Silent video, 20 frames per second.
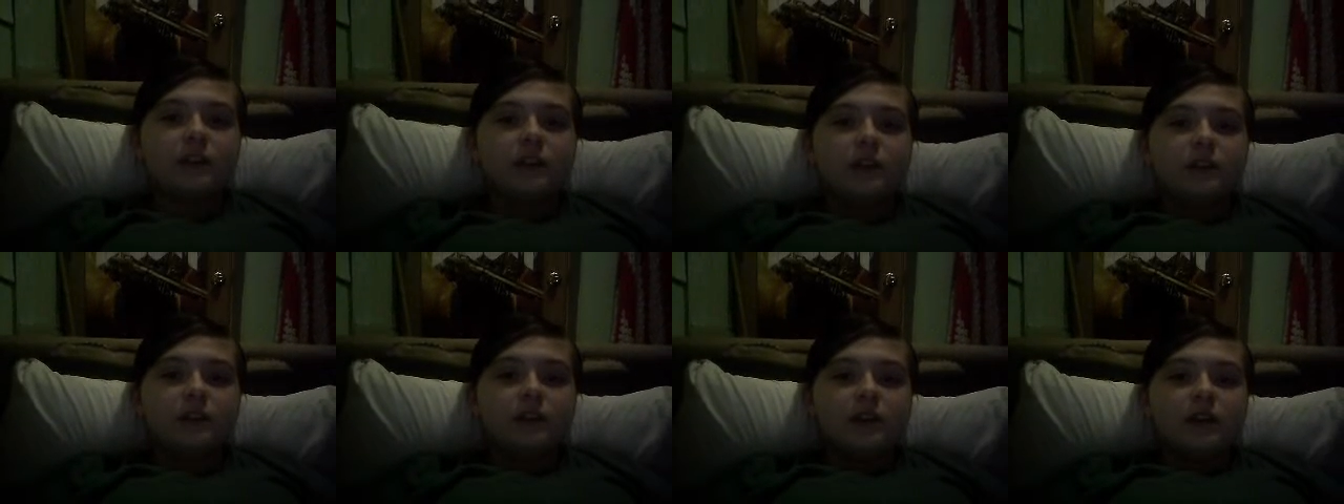
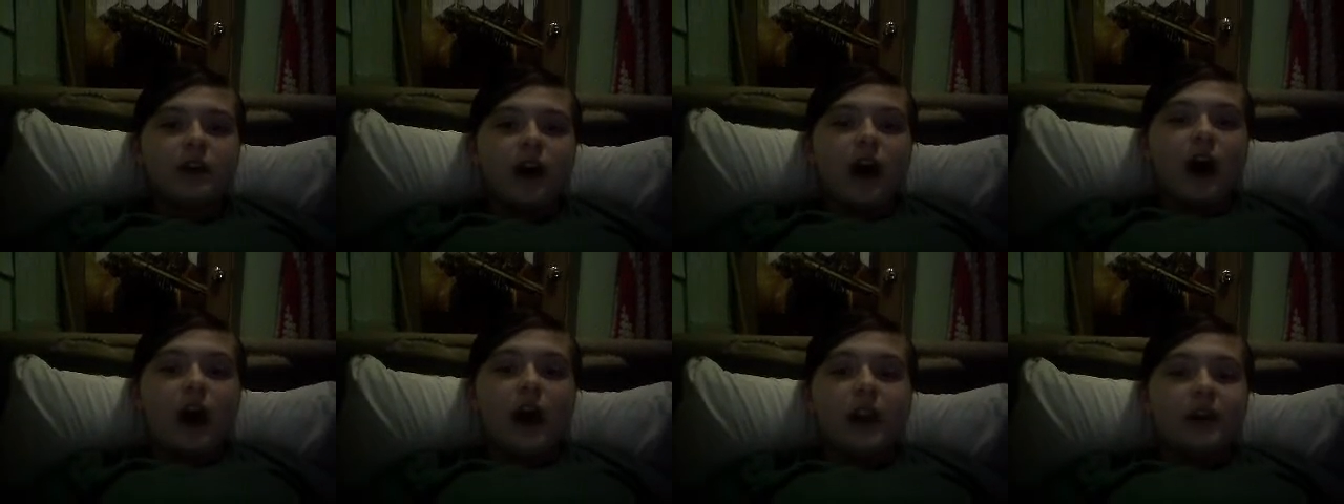I
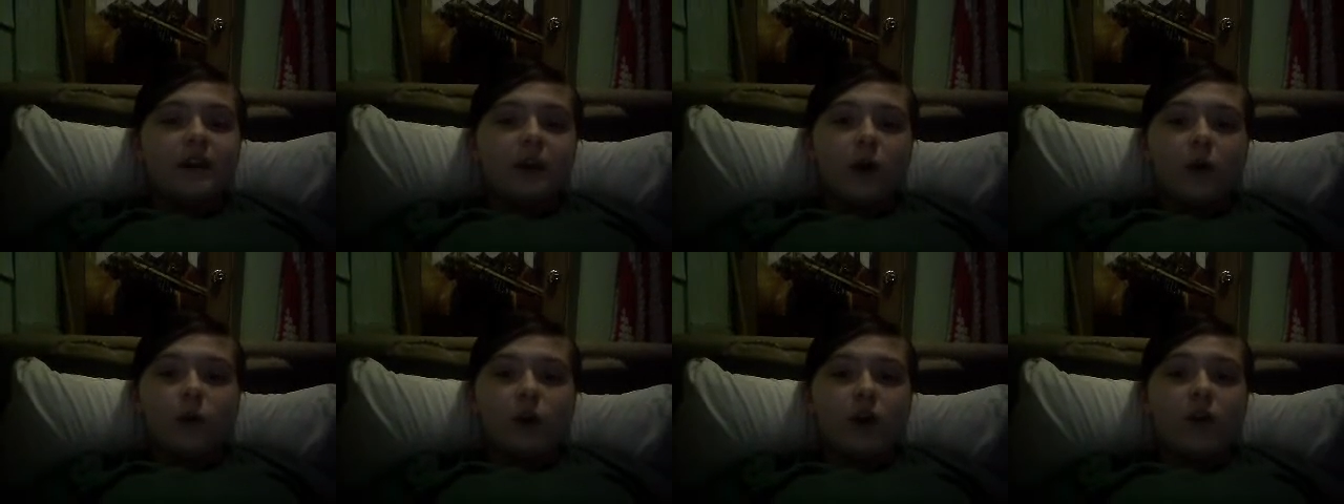don't know
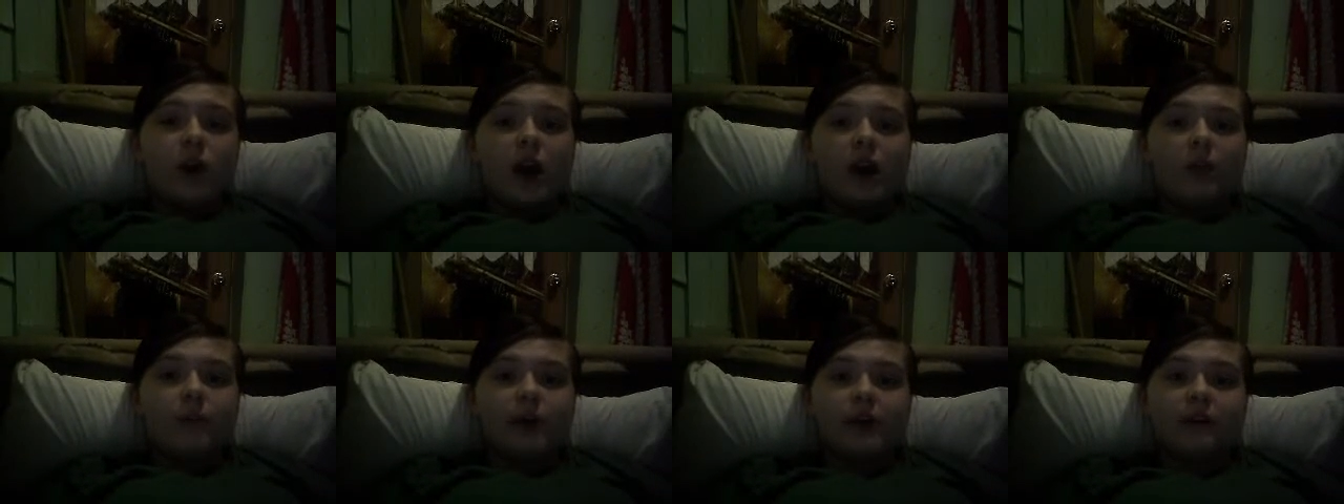how my
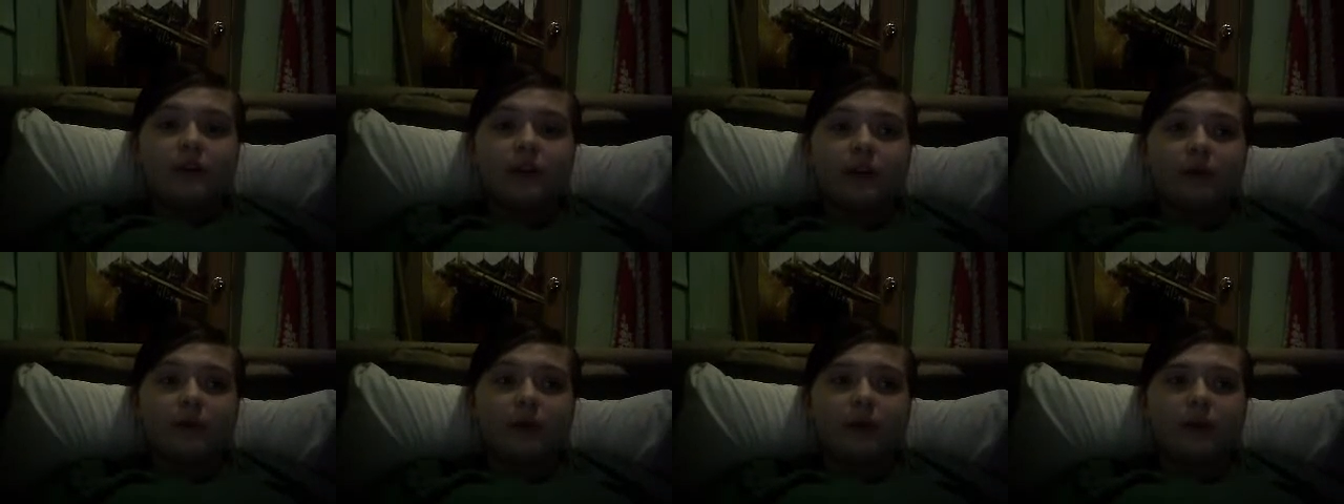grandma
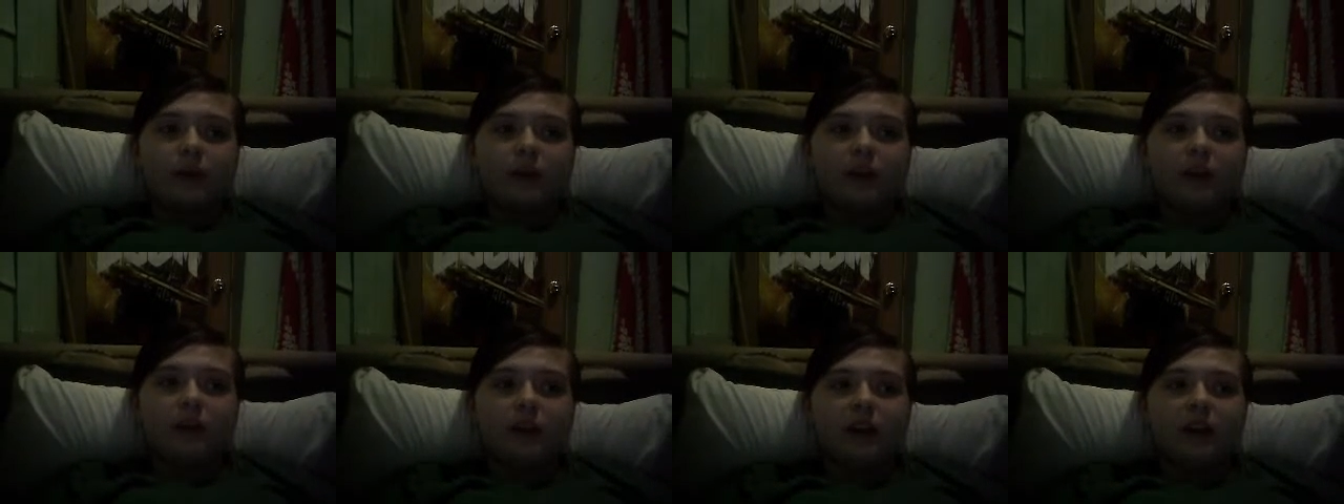did
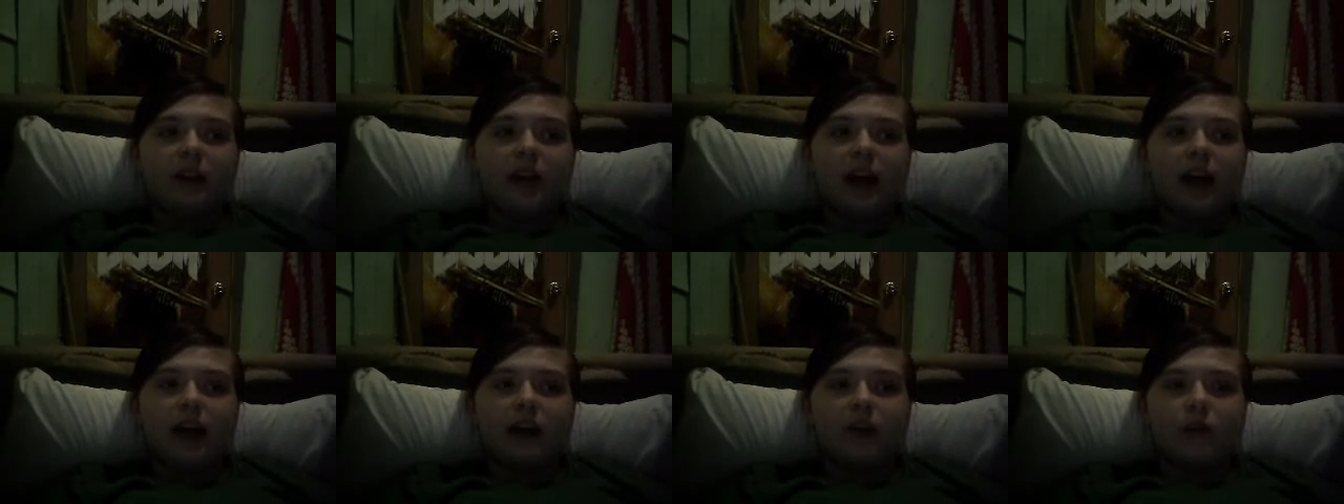that. I don't
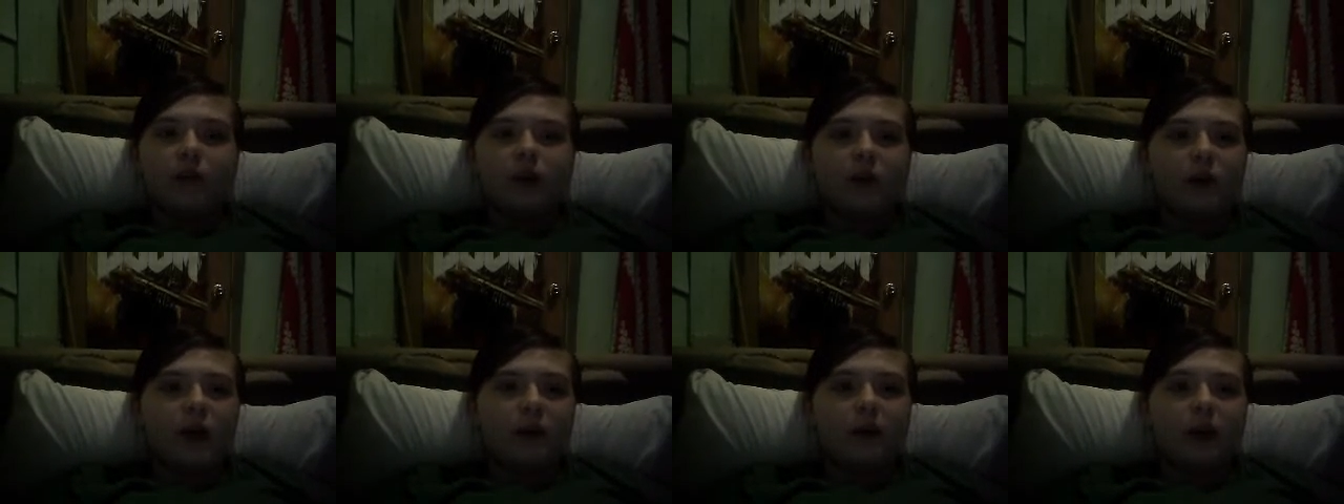know how my
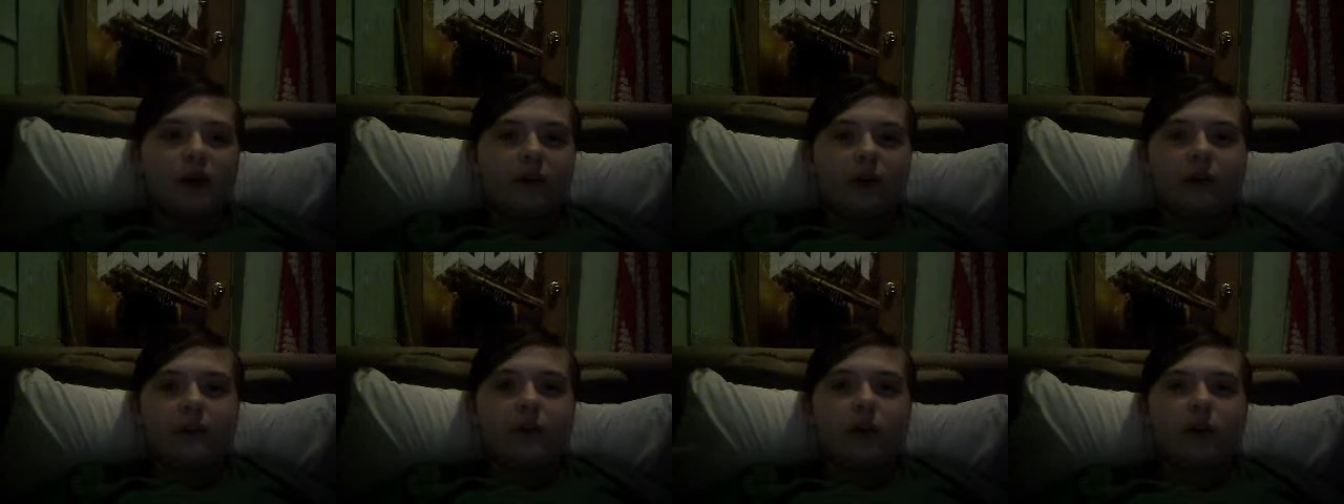grandma let
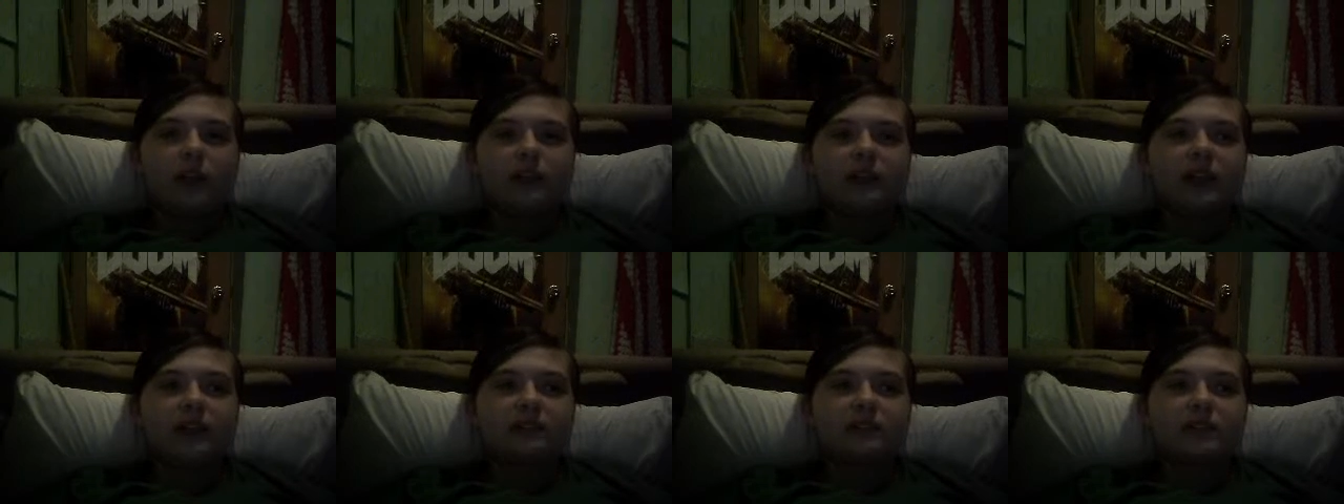that
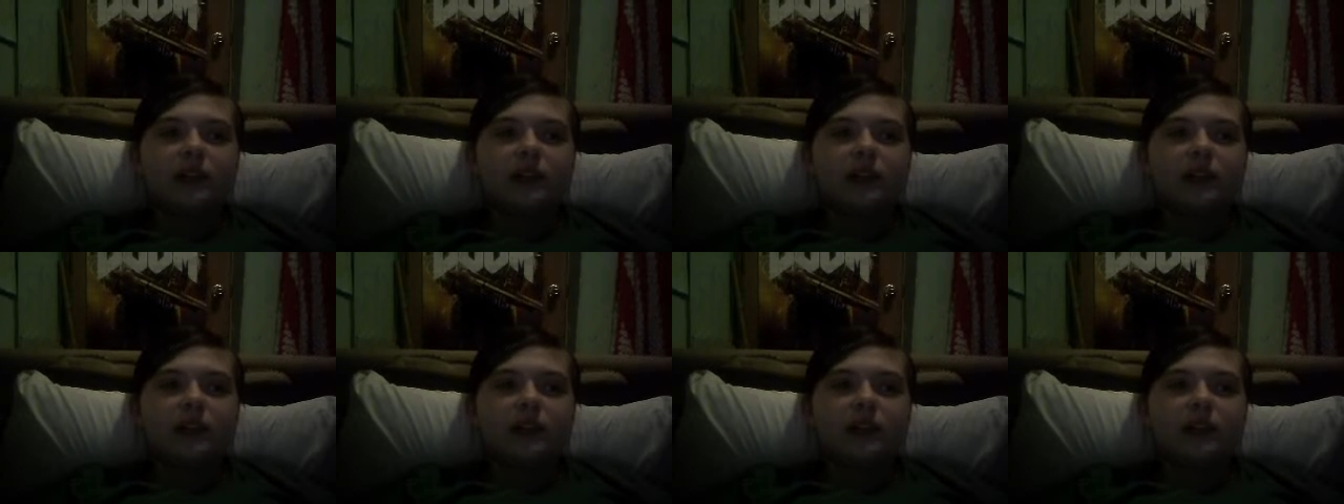slide.